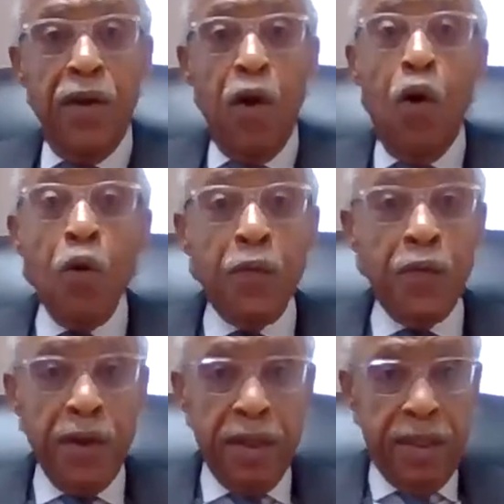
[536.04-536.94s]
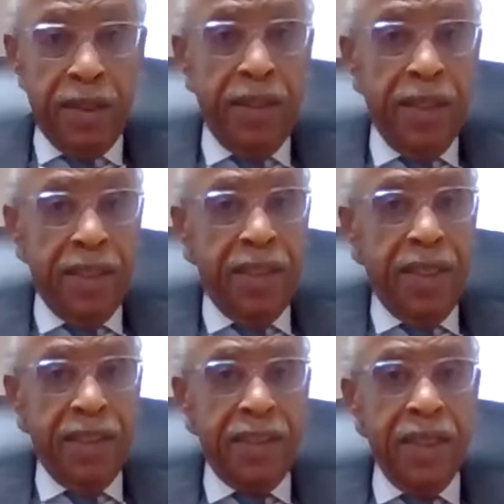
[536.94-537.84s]

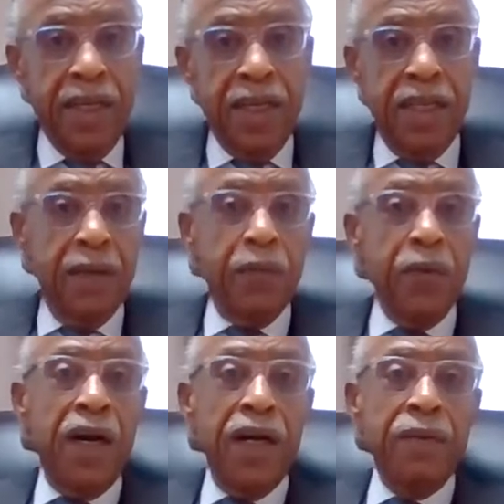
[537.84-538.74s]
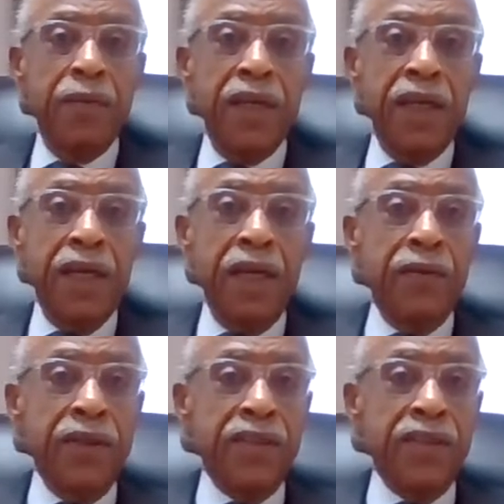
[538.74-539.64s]
over-index that we are in many
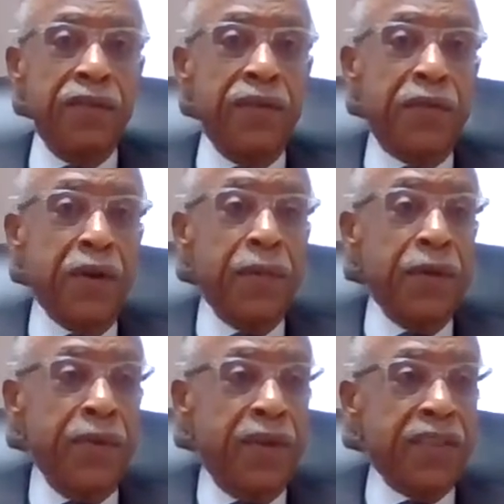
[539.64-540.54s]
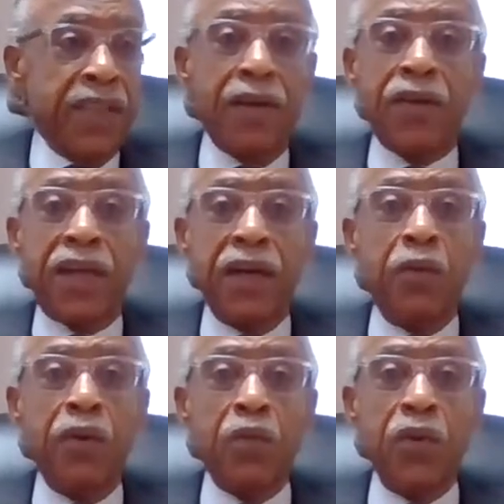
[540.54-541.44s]
areas of infirmity? Because I don't care
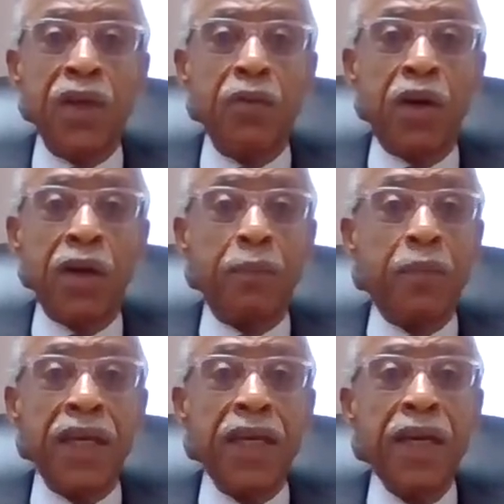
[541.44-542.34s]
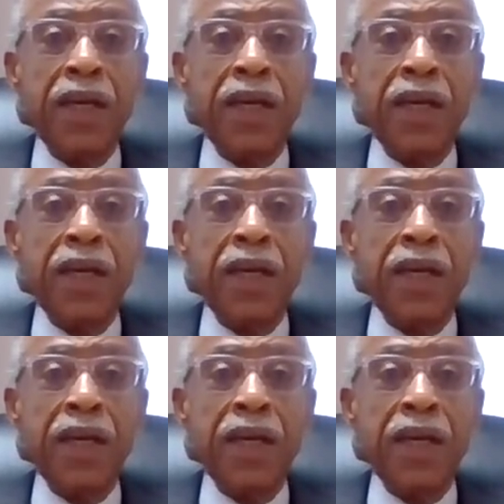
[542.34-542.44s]
what we want to be,